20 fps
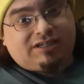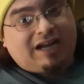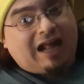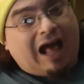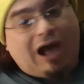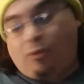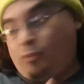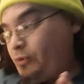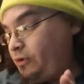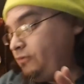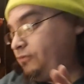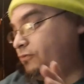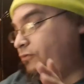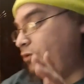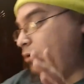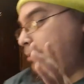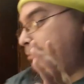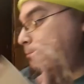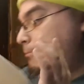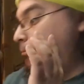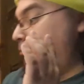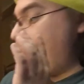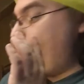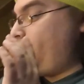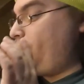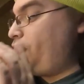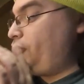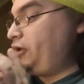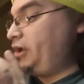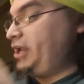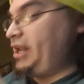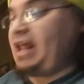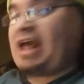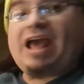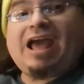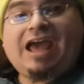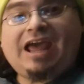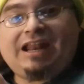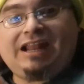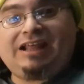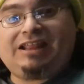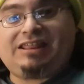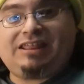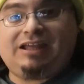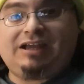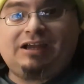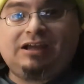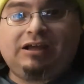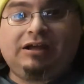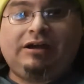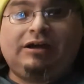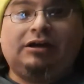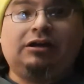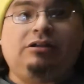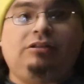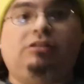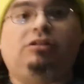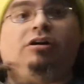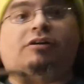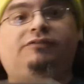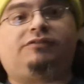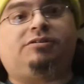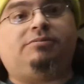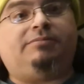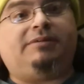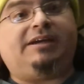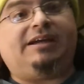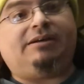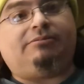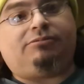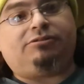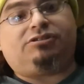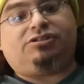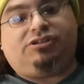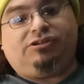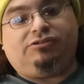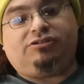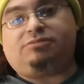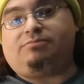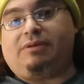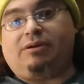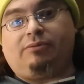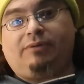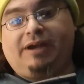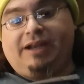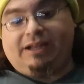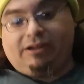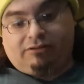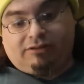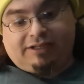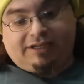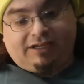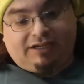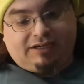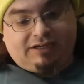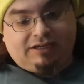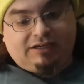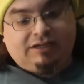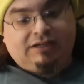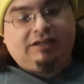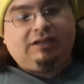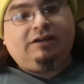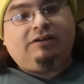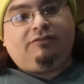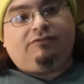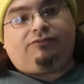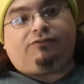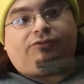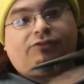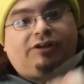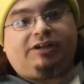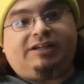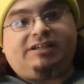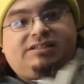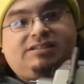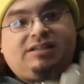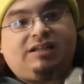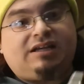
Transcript: I would have more than anything loved to be able to use my radio link for this.